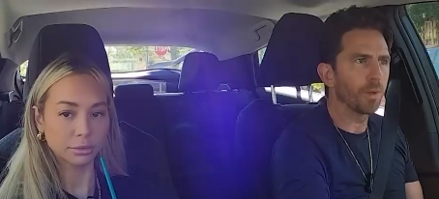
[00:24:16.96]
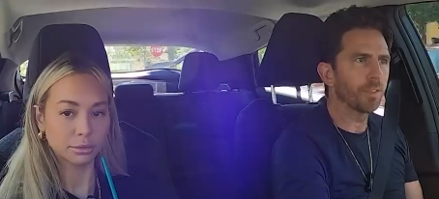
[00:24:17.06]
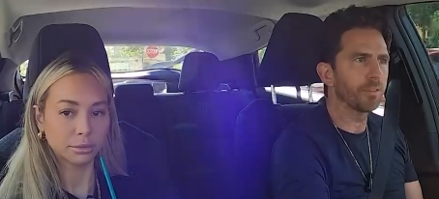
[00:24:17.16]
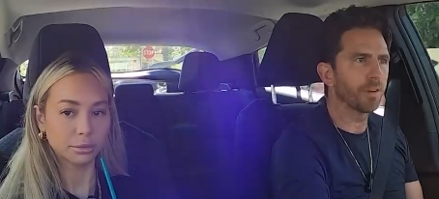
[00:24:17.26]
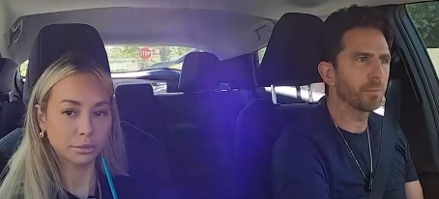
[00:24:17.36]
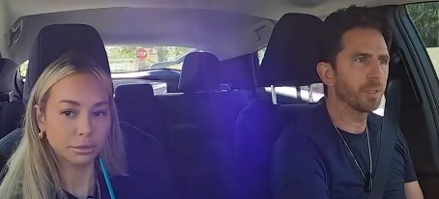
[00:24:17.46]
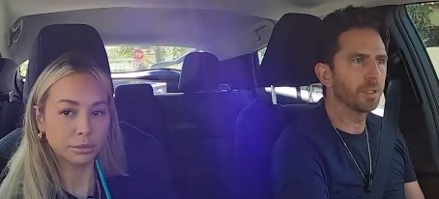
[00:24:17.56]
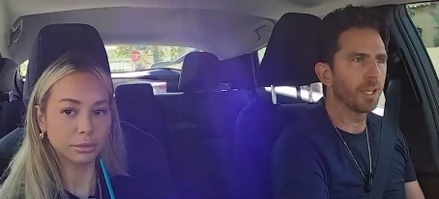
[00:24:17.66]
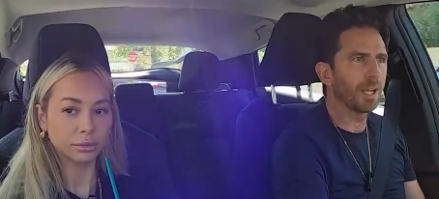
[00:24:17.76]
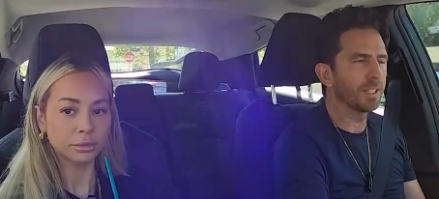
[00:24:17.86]
Speaker 1: a wealthy
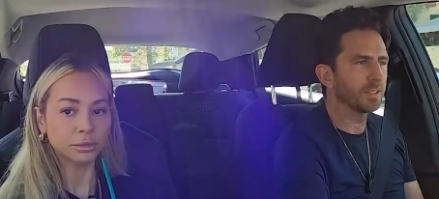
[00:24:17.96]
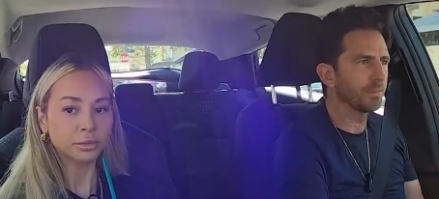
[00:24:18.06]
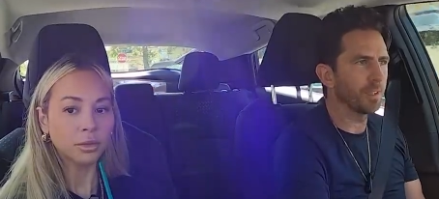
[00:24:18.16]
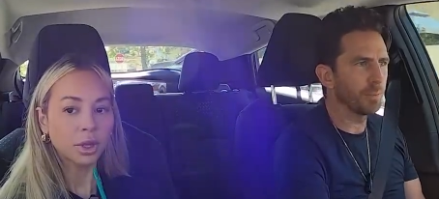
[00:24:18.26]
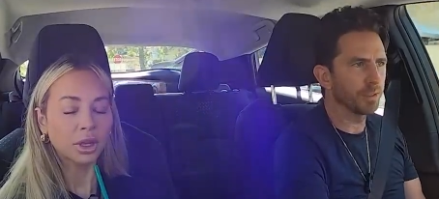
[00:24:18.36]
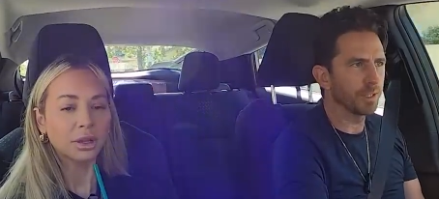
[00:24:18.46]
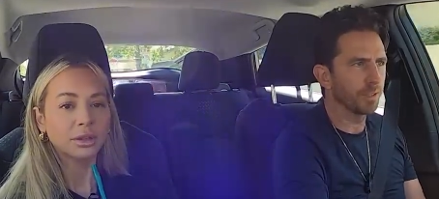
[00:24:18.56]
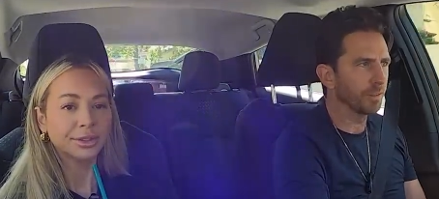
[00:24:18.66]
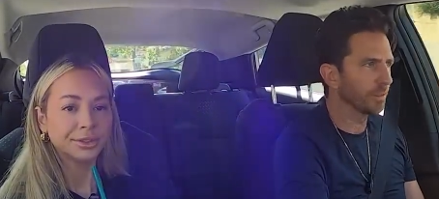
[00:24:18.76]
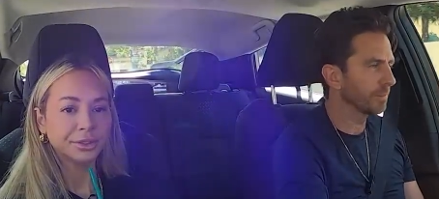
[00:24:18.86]
family? Like as if, I mean,
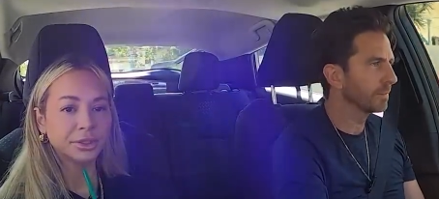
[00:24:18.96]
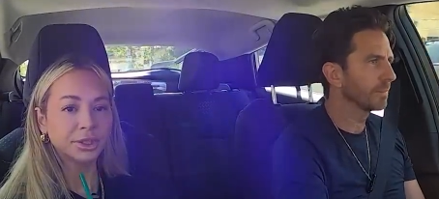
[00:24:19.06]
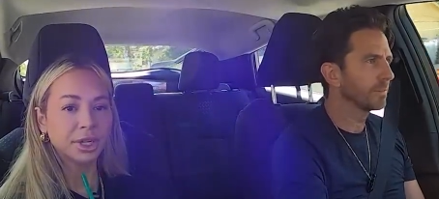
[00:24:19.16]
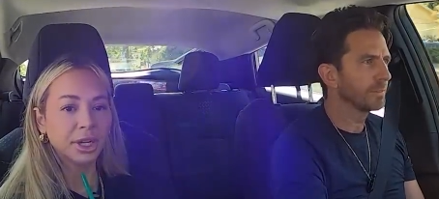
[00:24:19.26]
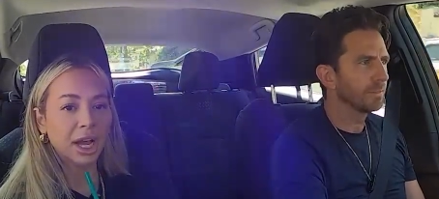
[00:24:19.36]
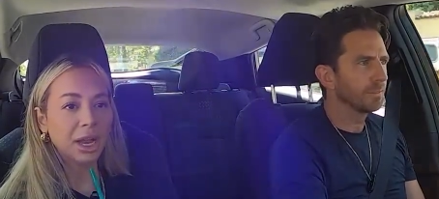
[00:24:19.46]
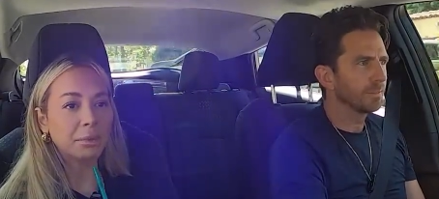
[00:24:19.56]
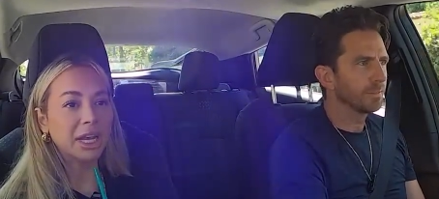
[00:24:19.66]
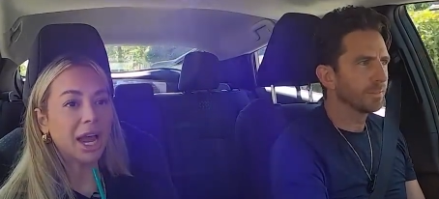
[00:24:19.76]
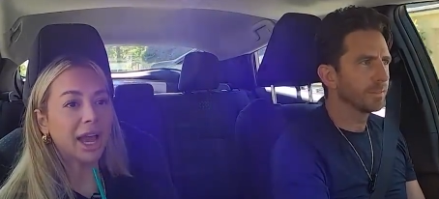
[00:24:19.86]
it's not your.
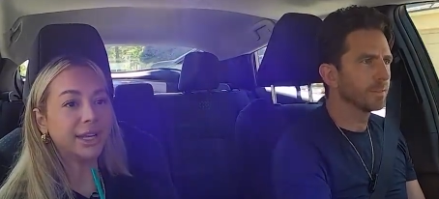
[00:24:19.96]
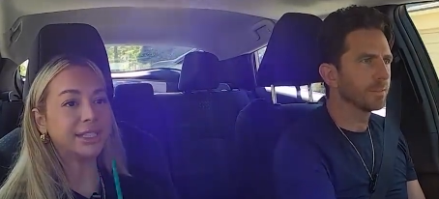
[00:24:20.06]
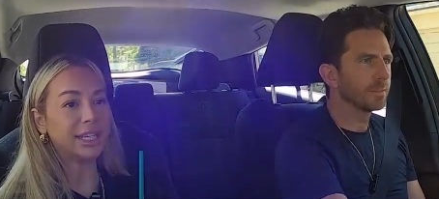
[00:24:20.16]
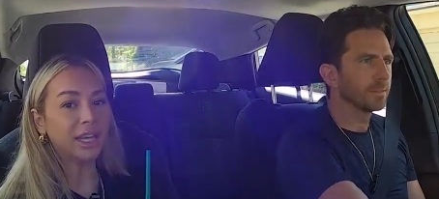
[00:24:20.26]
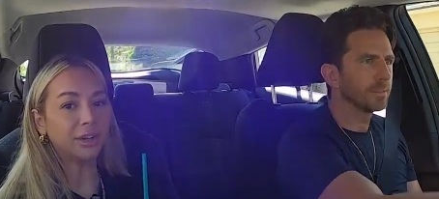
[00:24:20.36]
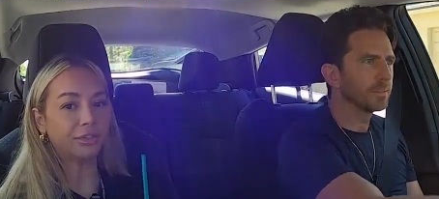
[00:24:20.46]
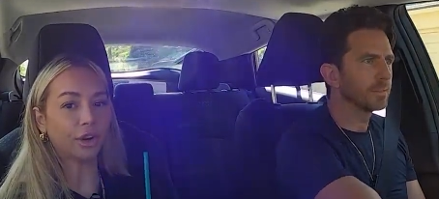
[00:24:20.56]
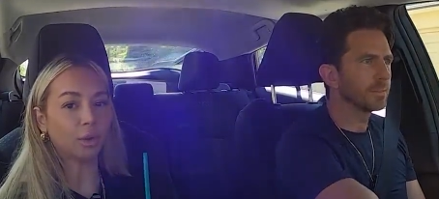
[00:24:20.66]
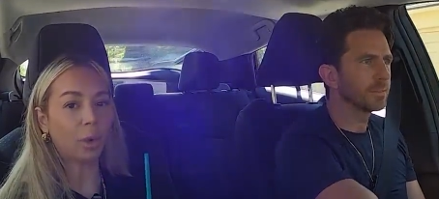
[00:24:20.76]
Speaker 2: I mean, I did for